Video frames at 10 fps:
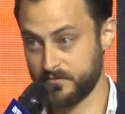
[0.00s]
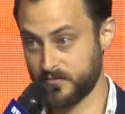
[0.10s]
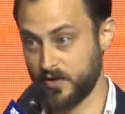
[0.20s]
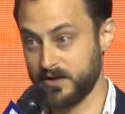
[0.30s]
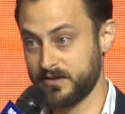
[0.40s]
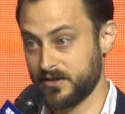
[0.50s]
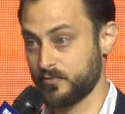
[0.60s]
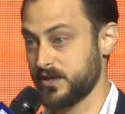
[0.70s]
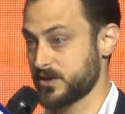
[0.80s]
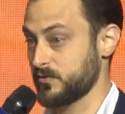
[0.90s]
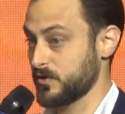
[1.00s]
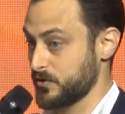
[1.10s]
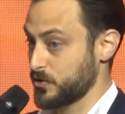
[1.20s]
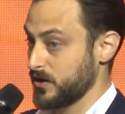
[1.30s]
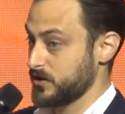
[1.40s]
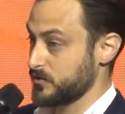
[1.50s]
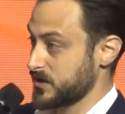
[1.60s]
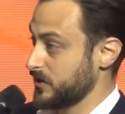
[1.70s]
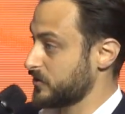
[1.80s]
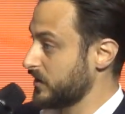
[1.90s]
right? The other way is trying to use
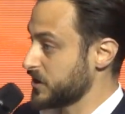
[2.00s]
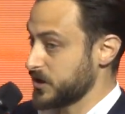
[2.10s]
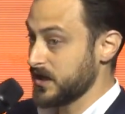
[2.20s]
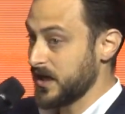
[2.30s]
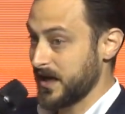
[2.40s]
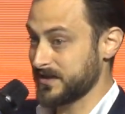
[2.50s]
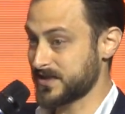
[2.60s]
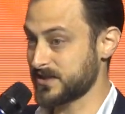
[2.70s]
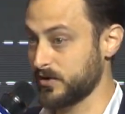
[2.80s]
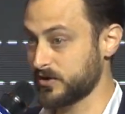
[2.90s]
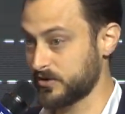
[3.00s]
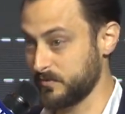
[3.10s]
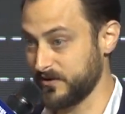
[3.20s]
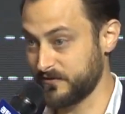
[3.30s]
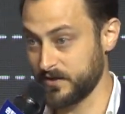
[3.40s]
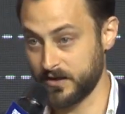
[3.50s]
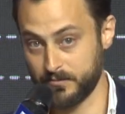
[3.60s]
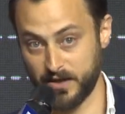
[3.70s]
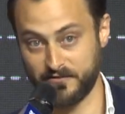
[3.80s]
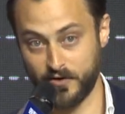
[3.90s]
error correction, and this is to be
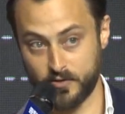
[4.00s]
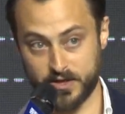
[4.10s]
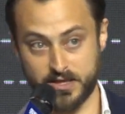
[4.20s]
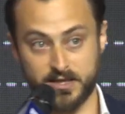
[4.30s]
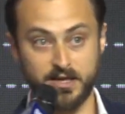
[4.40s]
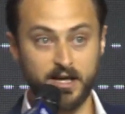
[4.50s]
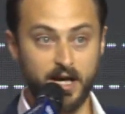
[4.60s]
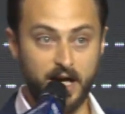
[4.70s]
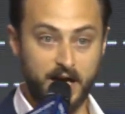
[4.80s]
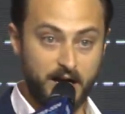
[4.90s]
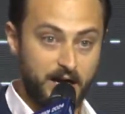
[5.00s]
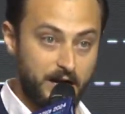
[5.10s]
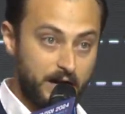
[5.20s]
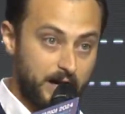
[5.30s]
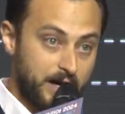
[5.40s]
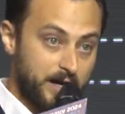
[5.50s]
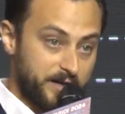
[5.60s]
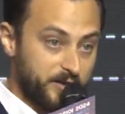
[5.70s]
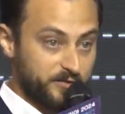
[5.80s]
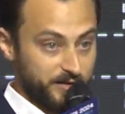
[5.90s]
my focus
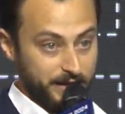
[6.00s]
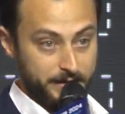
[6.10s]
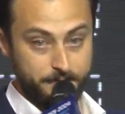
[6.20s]
here today,